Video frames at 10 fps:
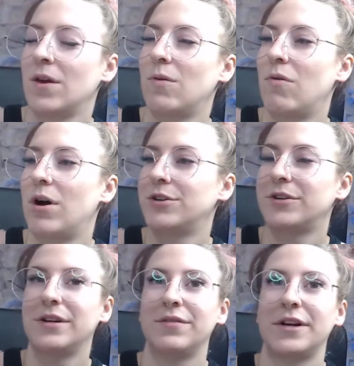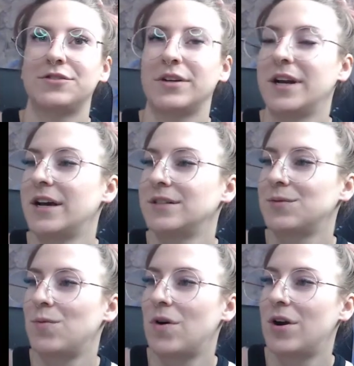Wandering veteran has
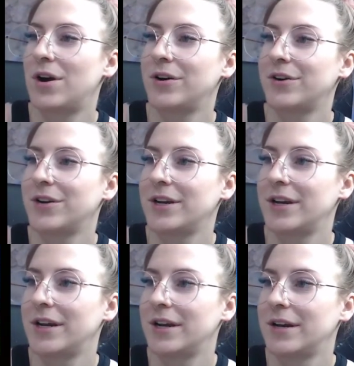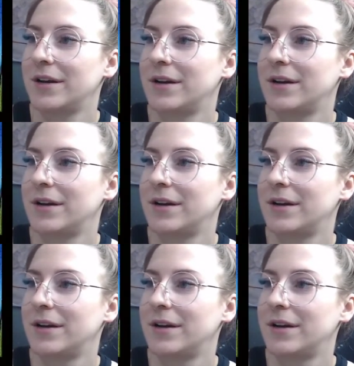wandered in.